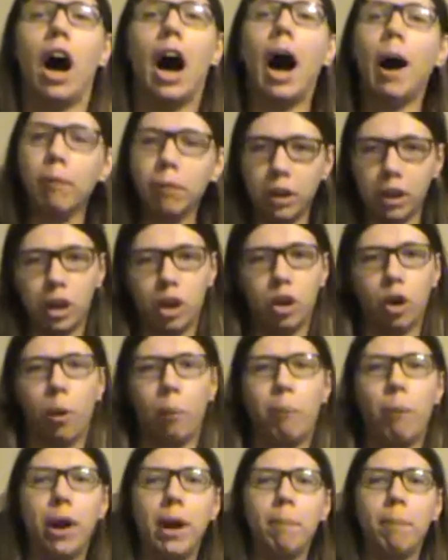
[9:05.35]
I'm gonna go
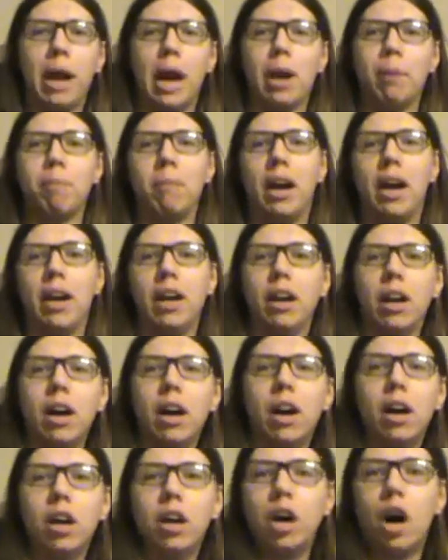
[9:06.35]
bring back my
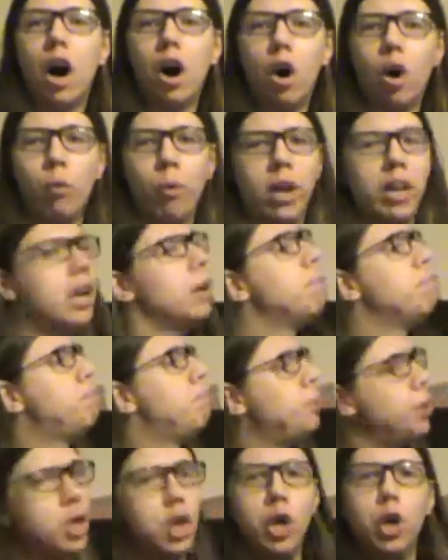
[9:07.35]
uh, already
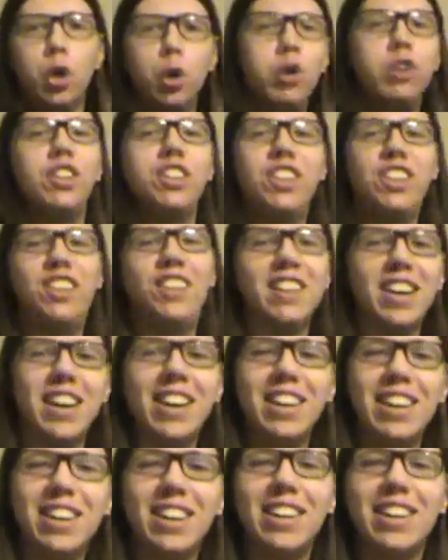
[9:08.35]
abused
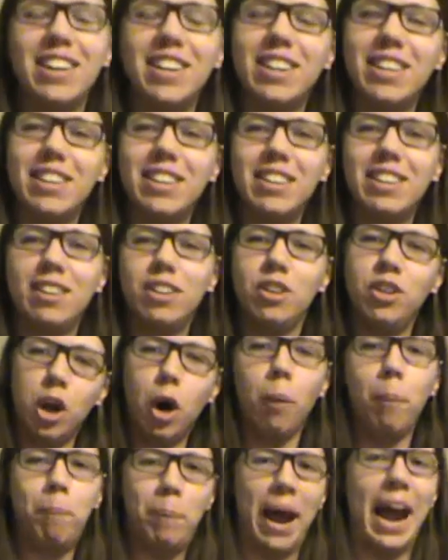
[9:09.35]

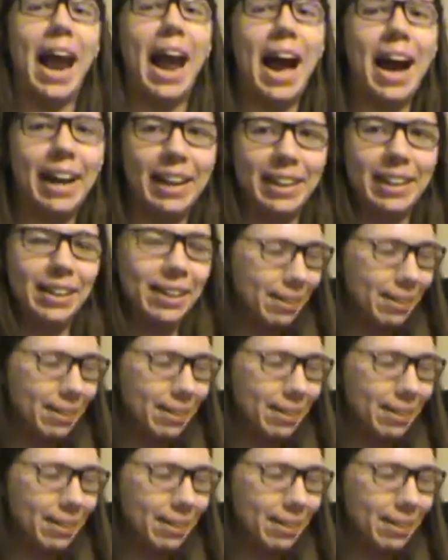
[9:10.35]
notepad.